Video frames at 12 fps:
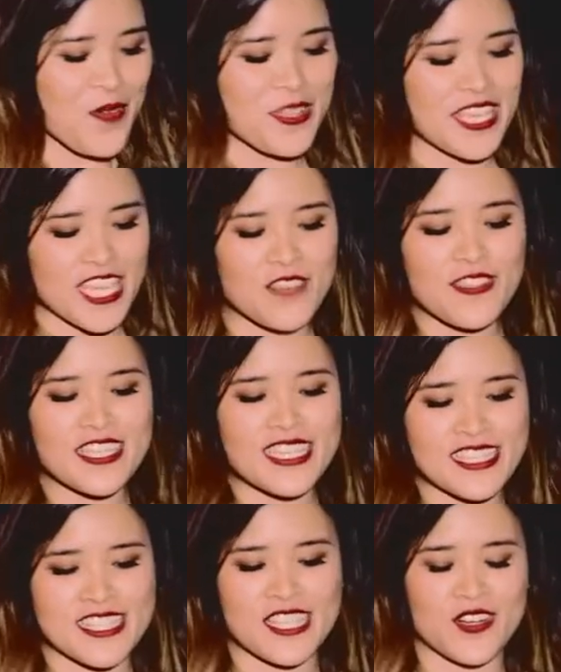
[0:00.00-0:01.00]
would they even
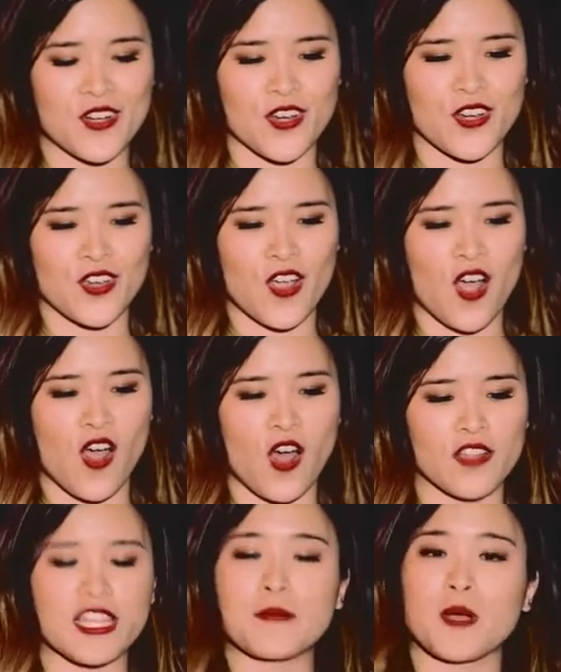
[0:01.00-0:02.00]
consider
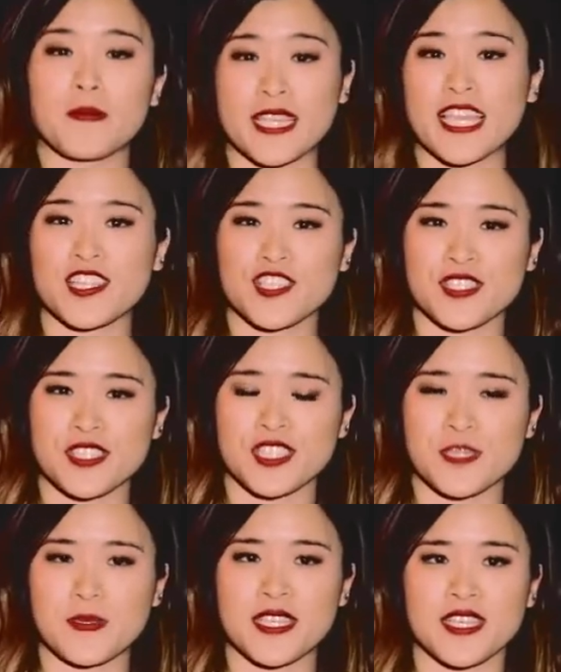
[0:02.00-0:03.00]
online publications
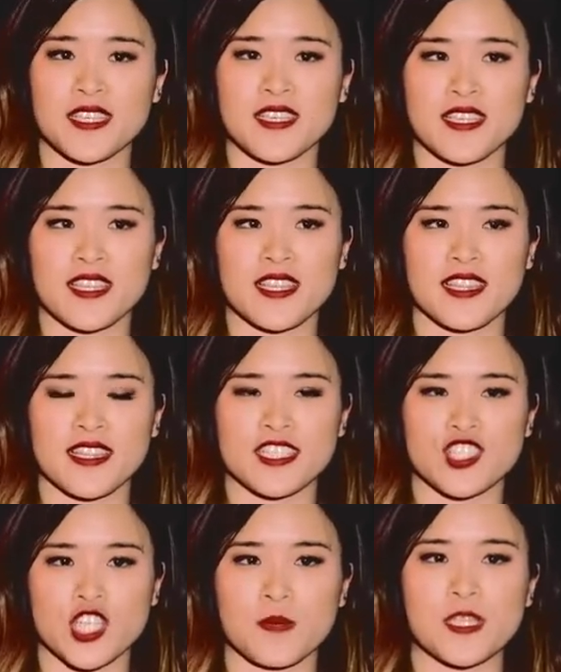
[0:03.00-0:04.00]
to be
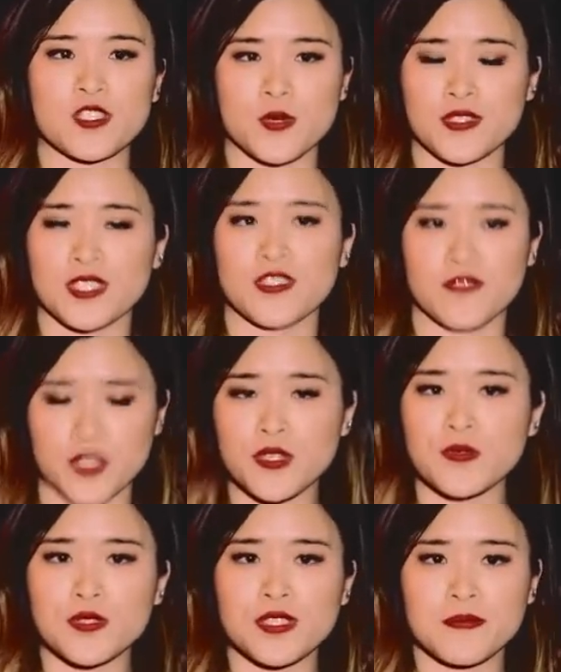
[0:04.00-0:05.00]
legitimate sources of
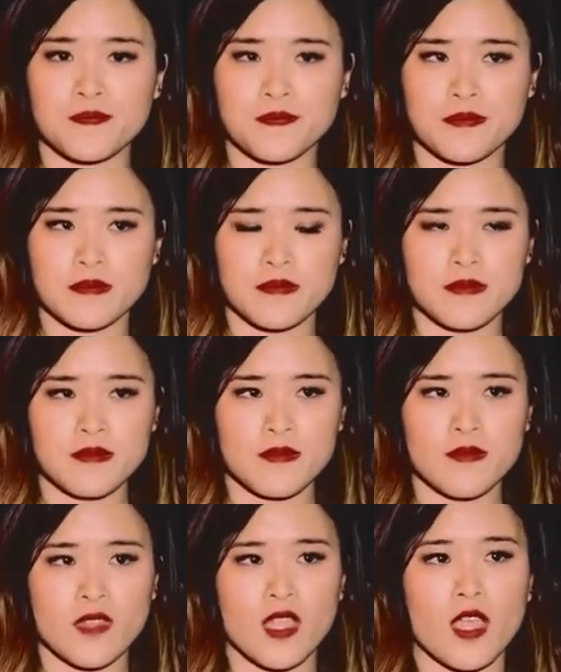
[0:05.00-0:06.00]
news?
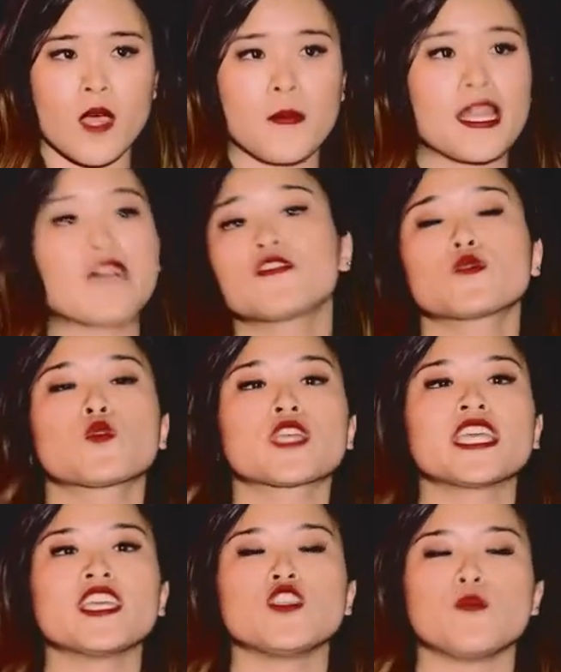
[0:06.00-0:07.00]
But after
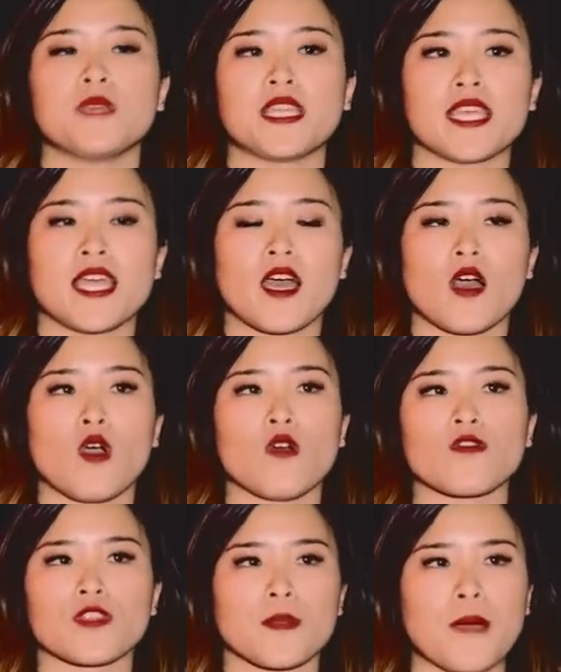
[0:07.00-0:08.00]
working in new media
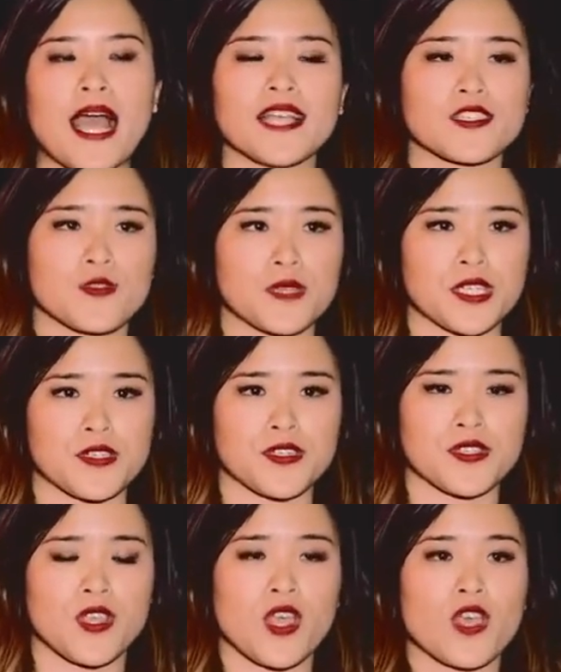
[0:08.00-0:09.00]
over the past 3
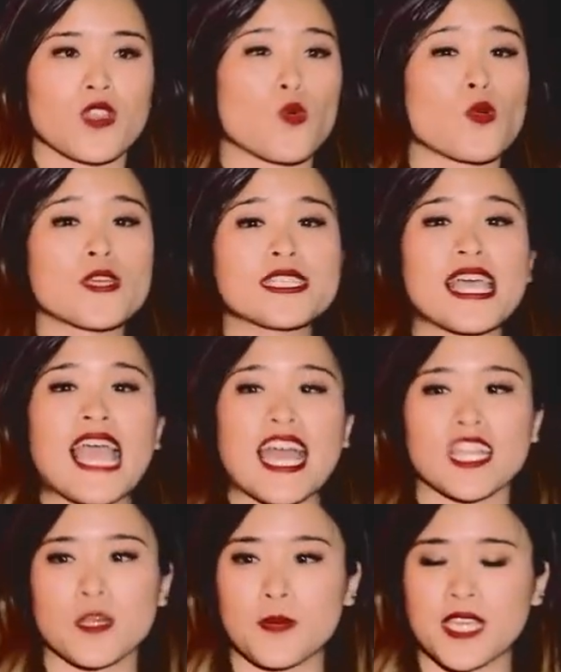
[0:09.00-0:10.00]
years, the worries I had
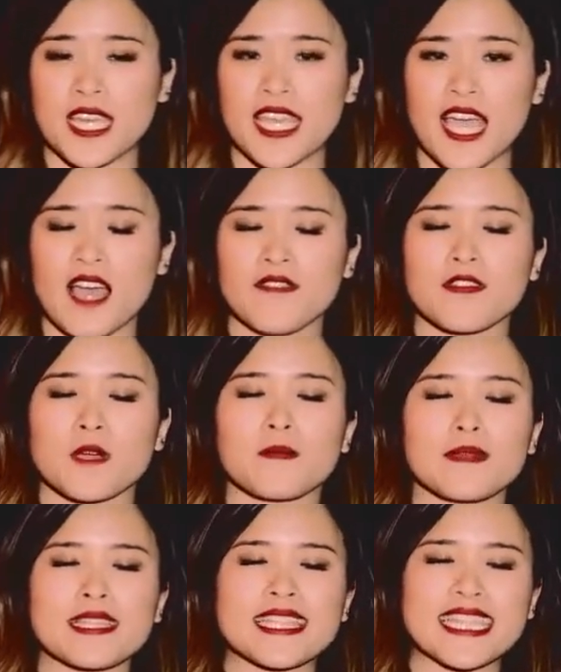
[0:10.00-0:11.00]
at the beginning have
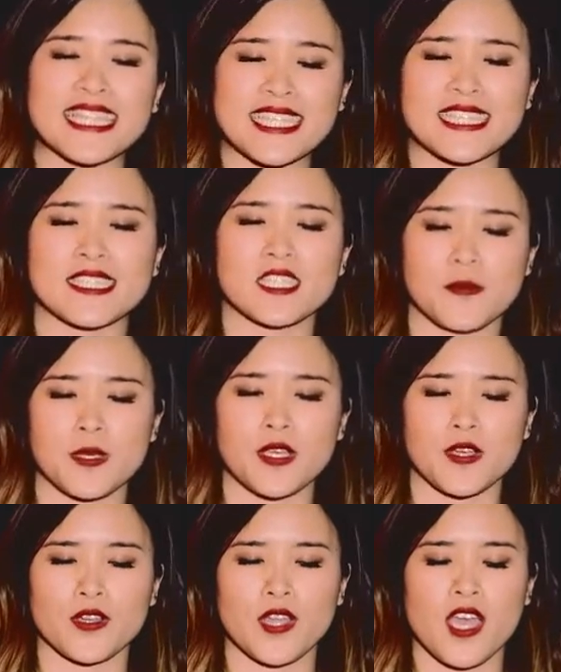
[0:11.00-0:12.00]
completely
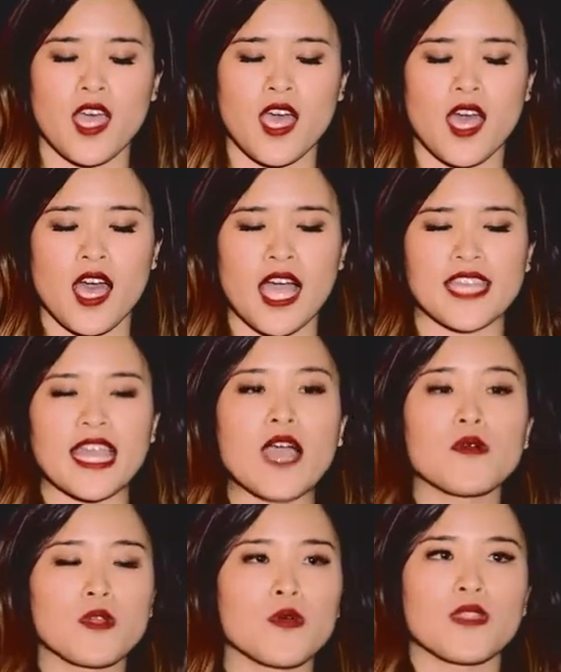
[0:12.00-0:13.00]
disappeared. I
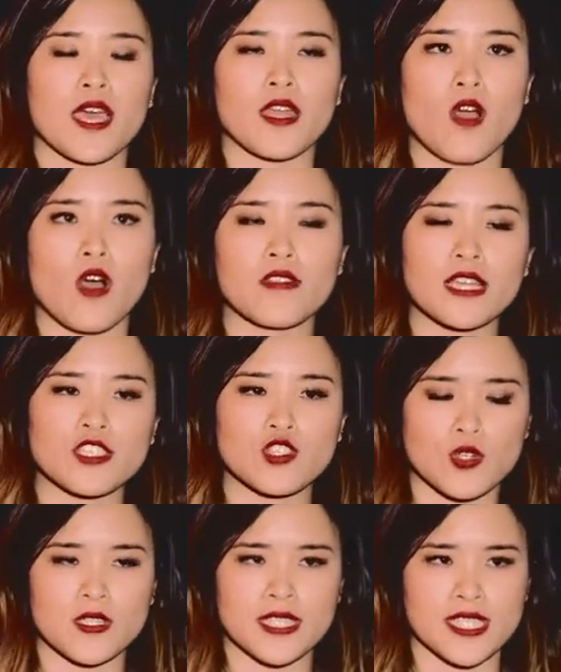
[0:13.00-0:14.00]
now know that online
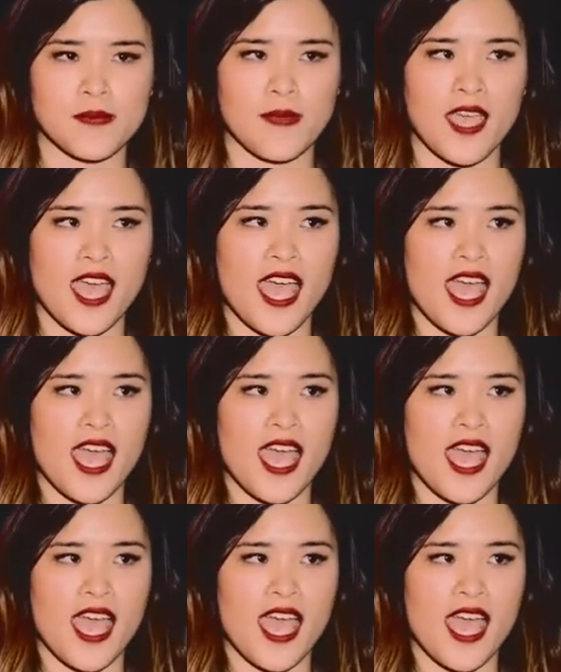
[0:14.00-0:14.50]
journalism